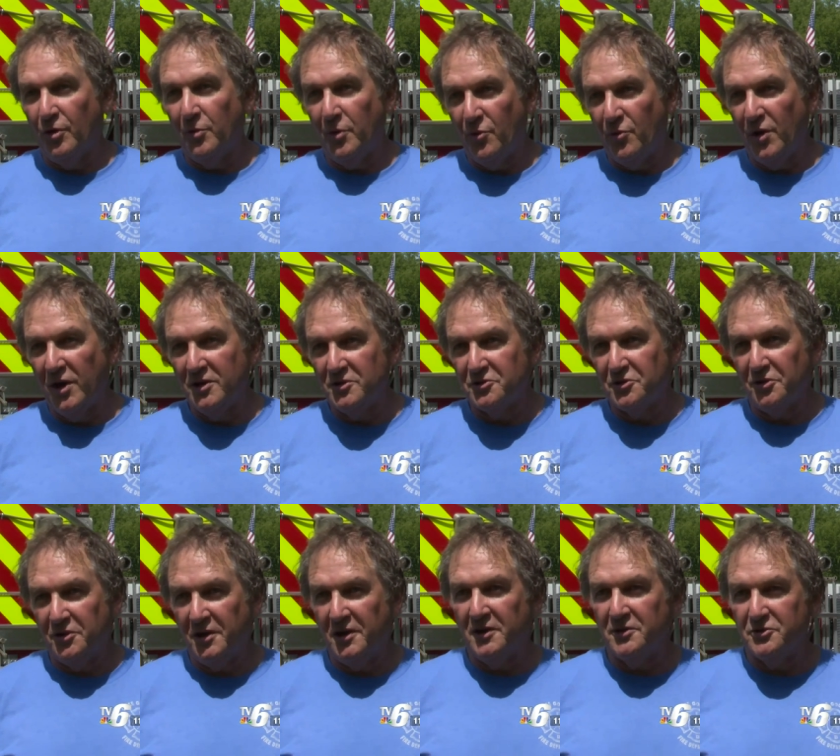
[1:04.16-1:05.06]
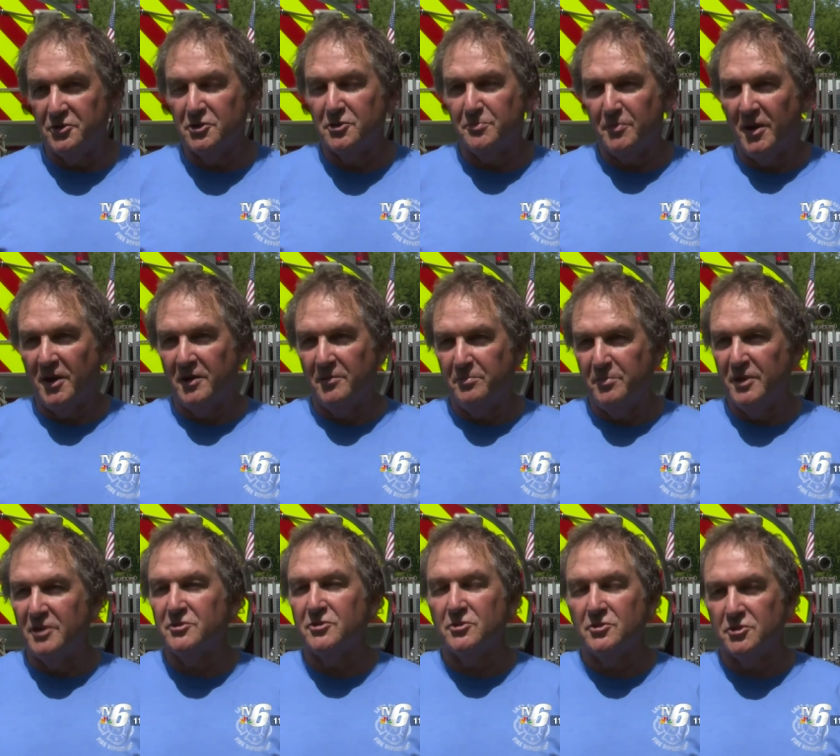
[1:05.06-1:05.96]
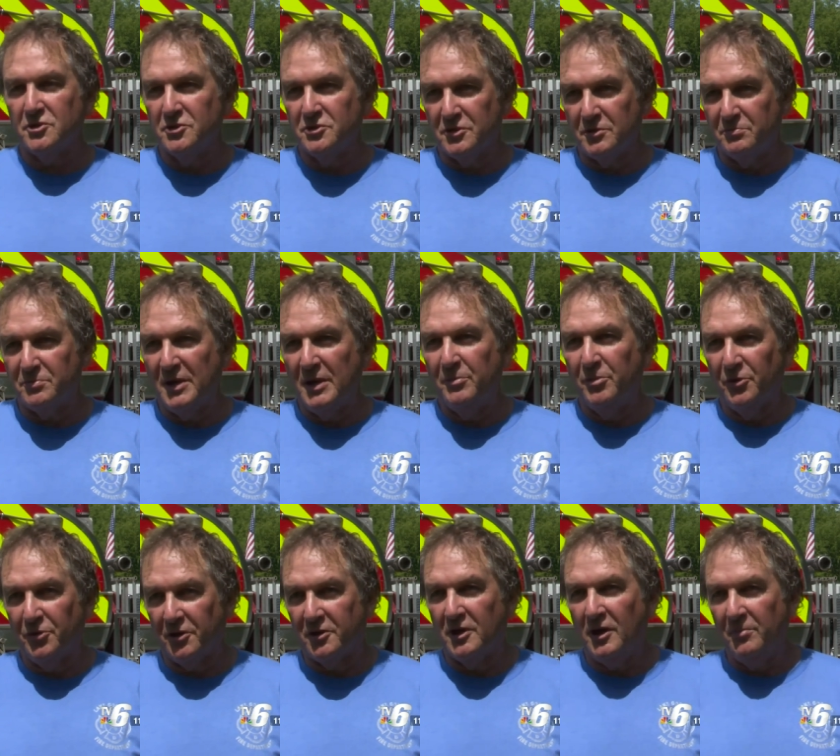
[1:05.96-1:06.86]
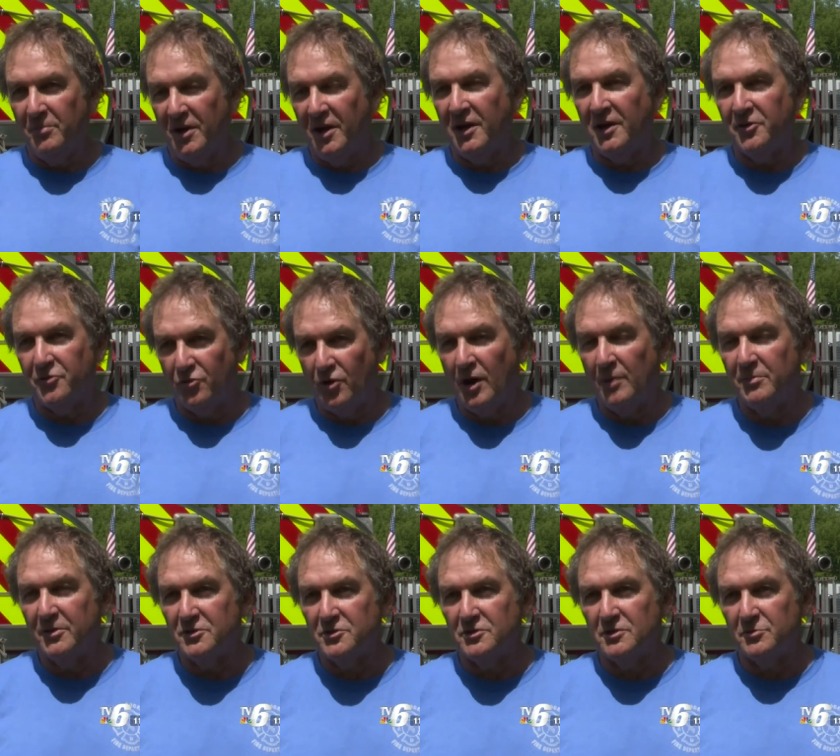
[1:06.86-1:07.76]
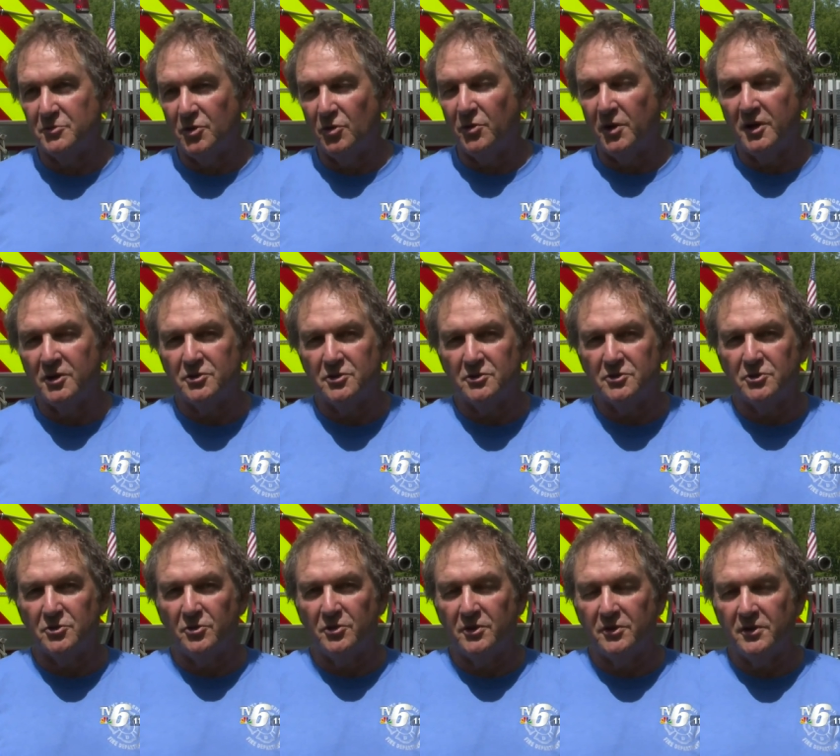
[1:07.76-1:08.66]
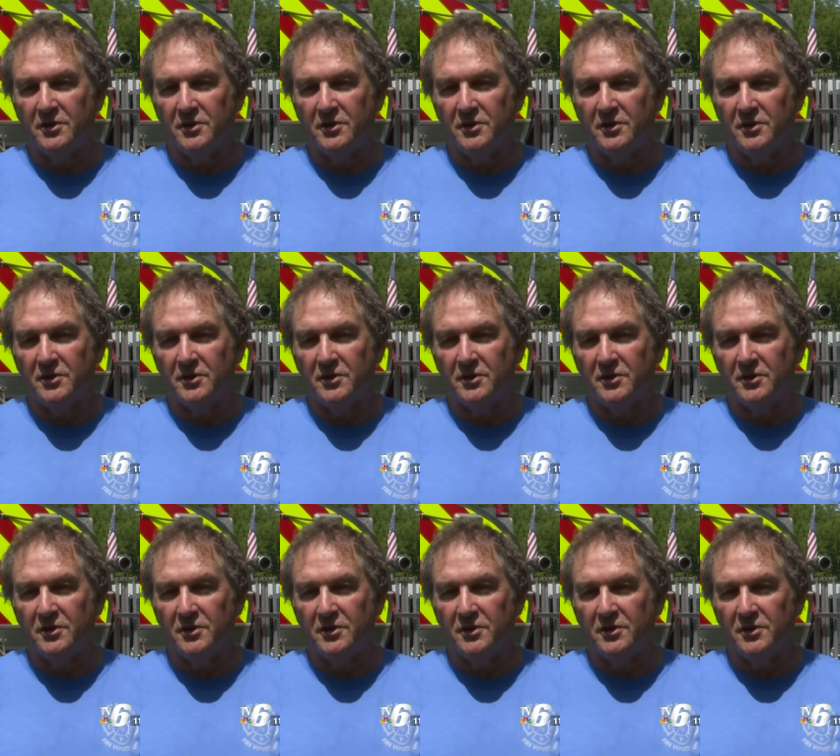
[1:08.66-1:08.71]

what we raise today just by businesses and people that come by and drop us some donations during the